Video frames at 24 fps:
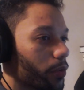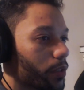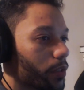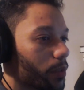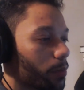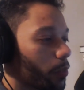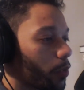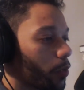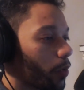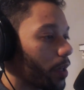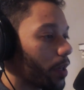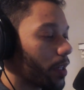some
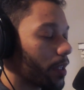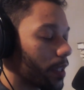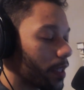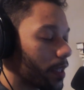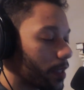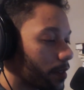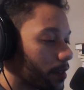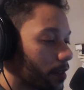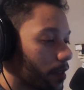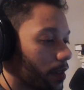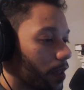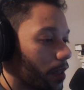great
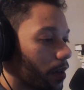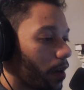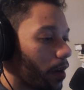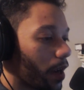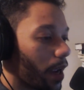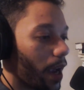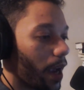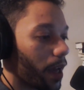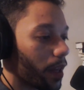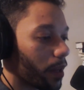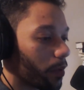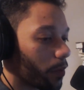things in there. I
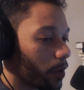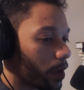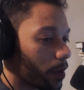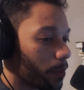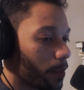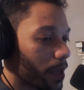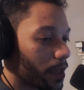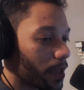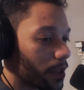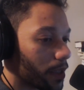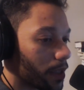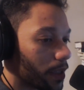highly
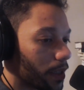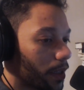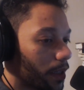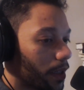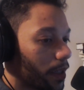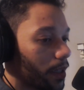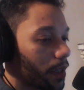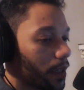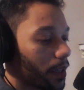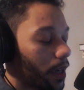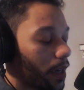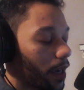recommend it.
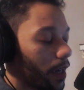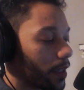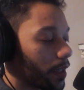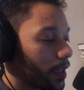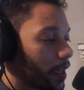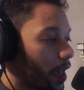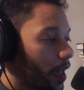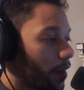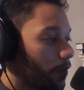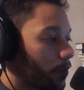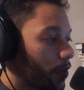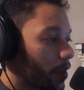And
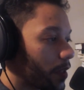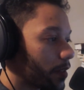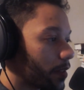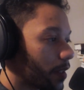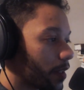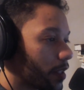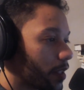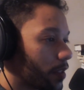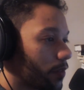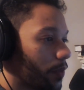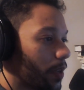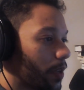again, if you guys like
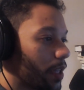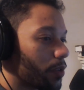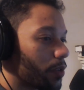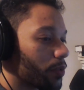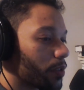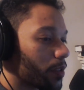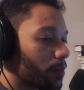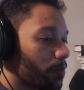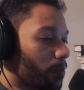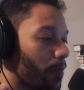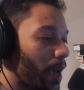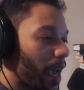this video,
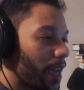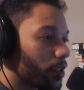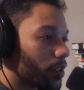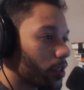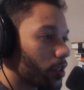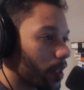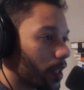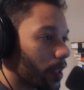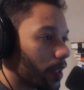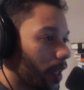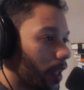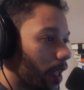smash
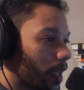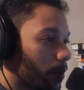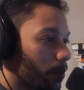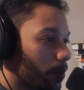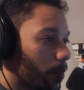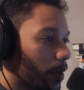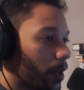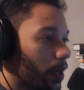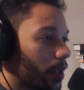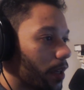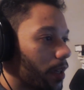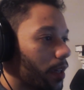that like
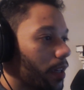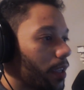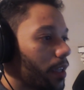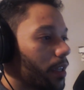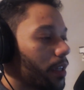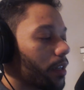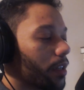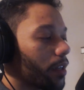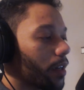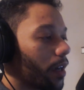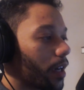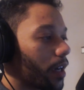button,
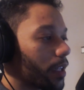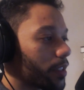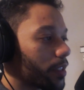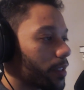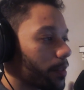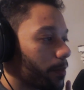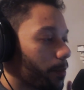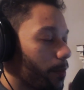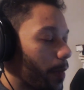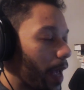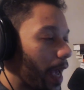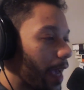
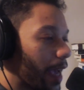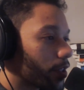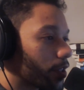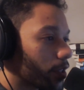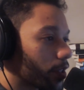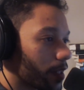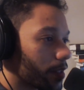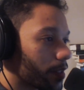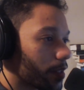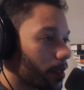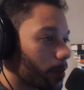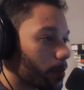smash
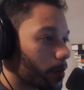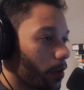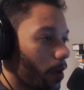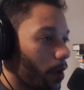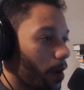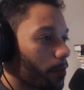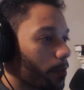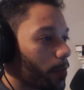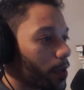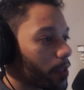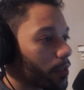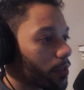that
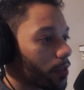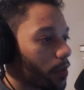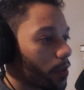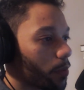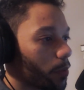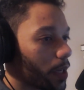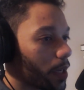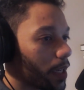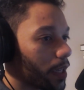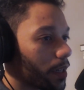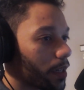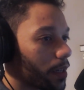subscribe button so that
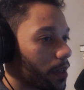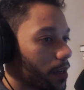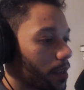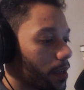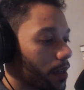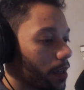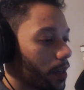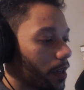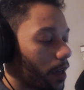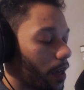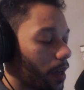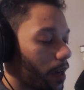we can
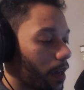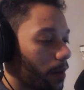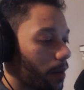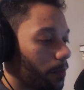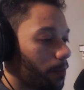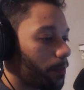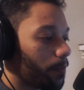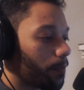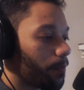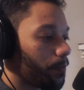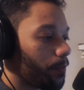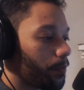
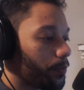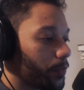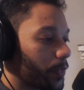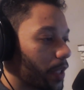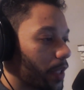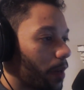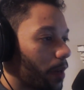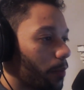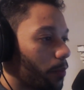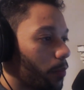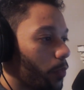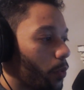
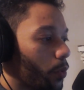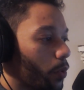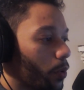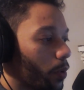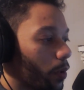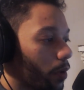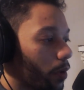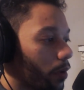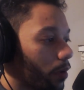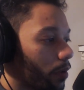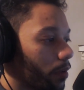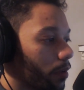get
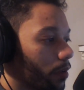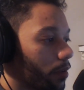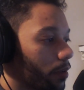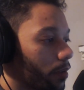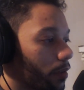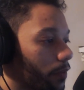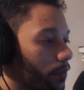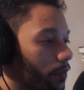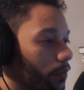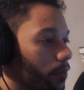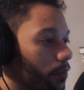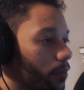more
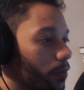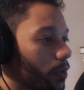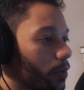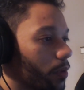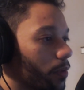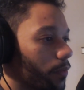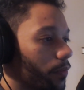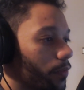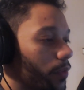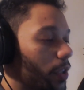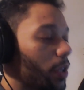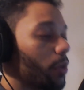
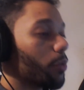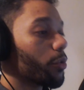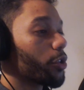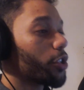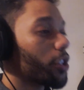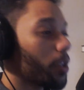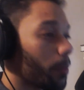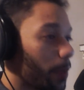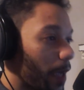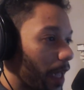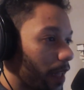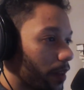
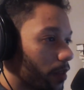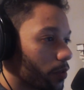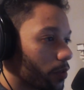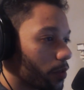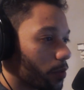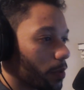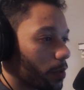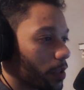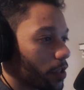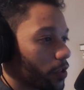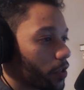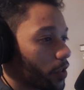viewership out there, so
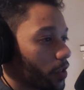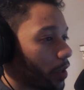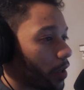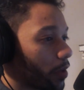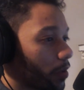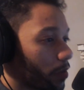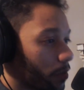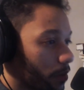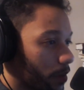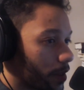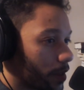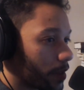we can
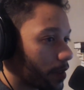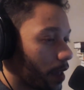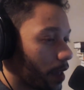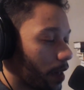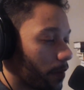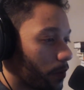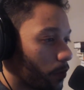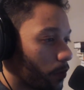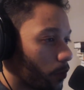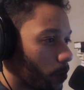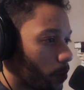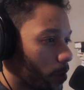share this kind of
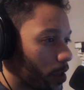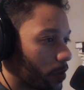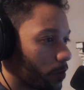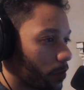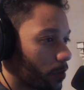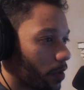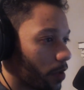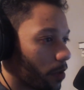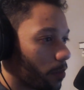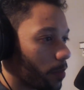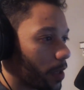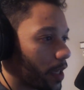information with
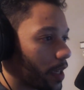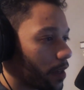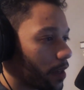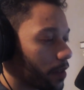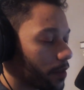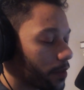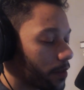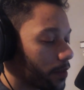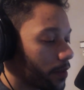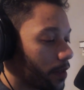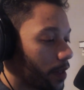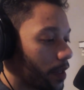everybody
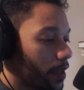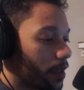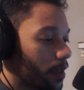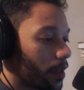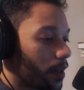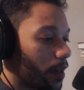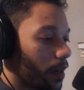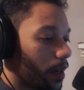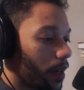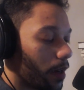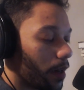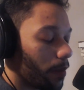else.
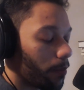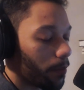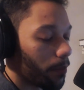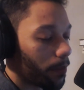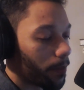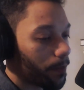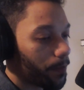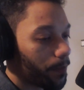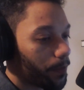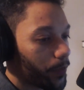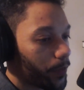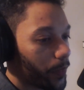And
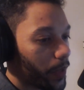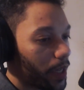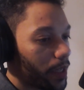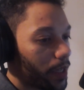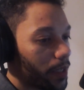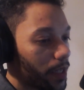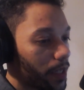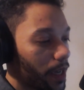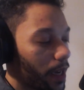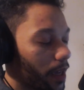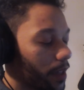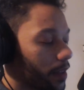yeah,